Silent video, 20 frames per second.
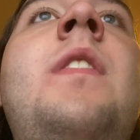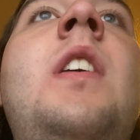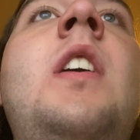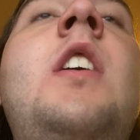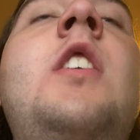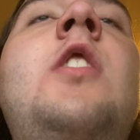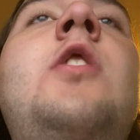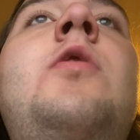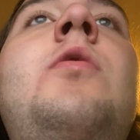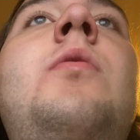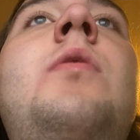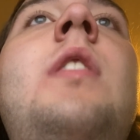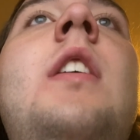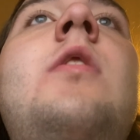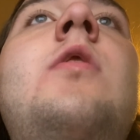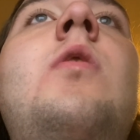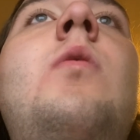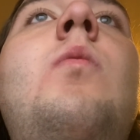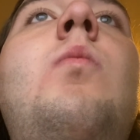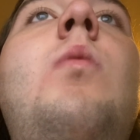In
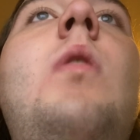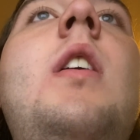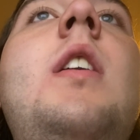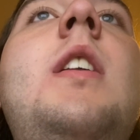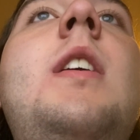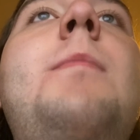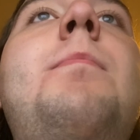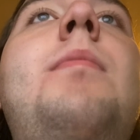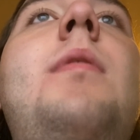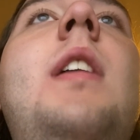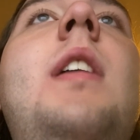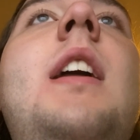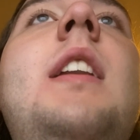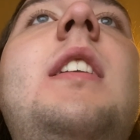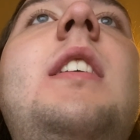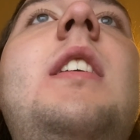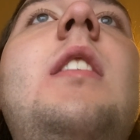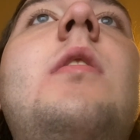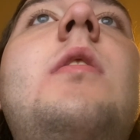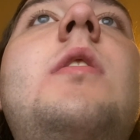2001, he
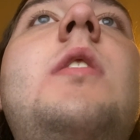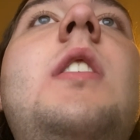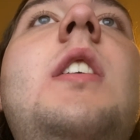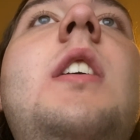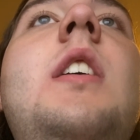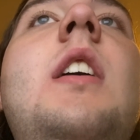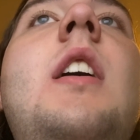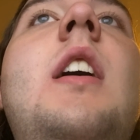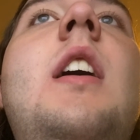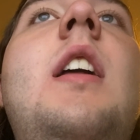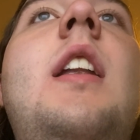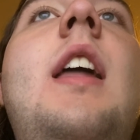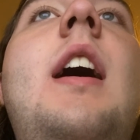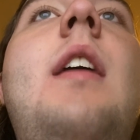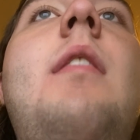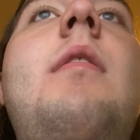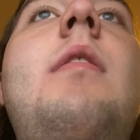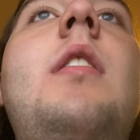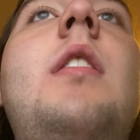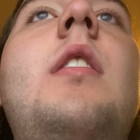pled guilty,
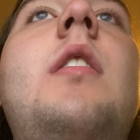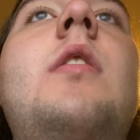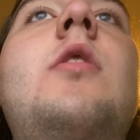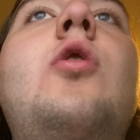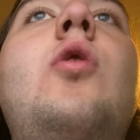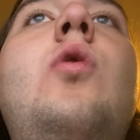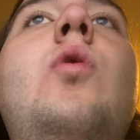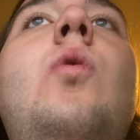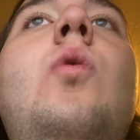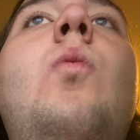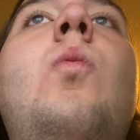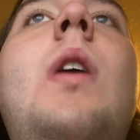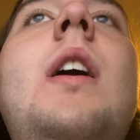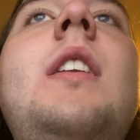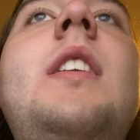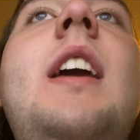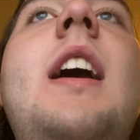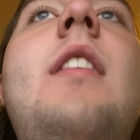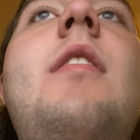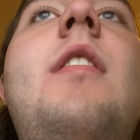allowing to
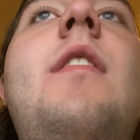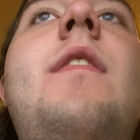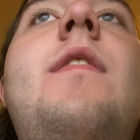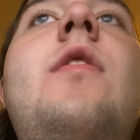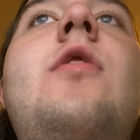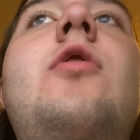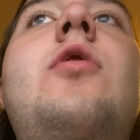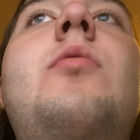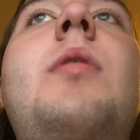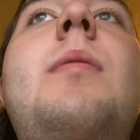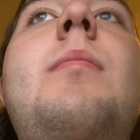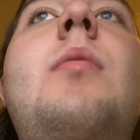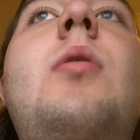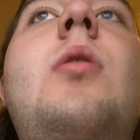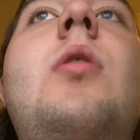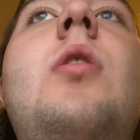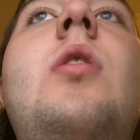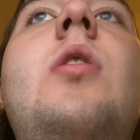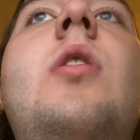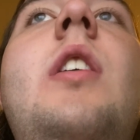1 count of first-degree
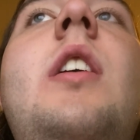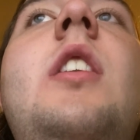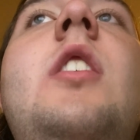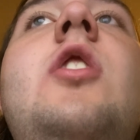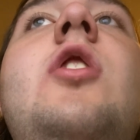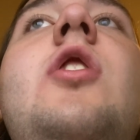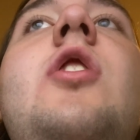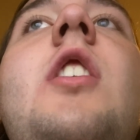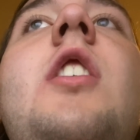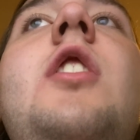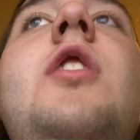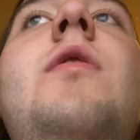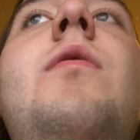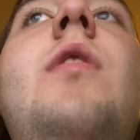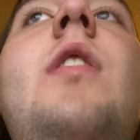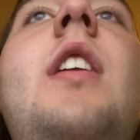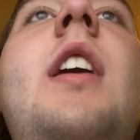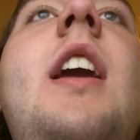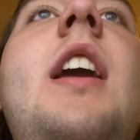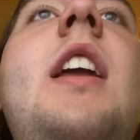murder in exchange
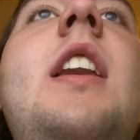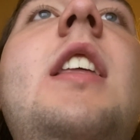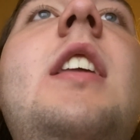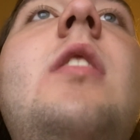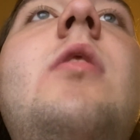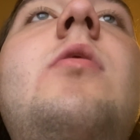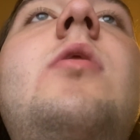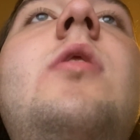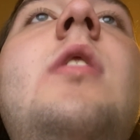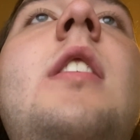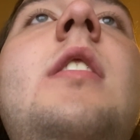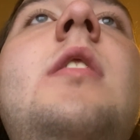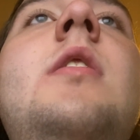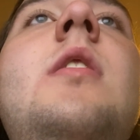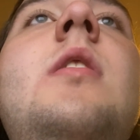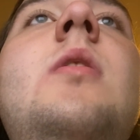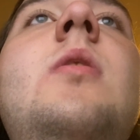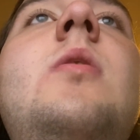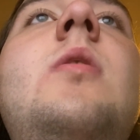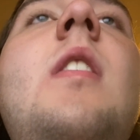for an 80-year
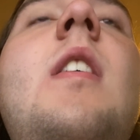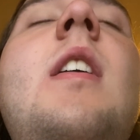sentence.